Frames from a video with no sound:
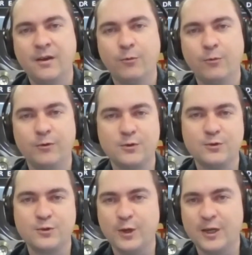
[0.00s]
what was
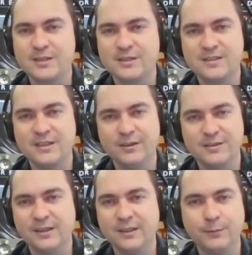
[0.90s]
also nice to see was
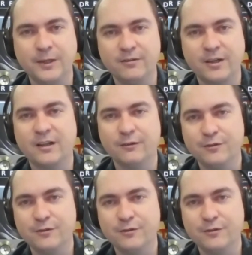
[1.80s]
a little bit of a cult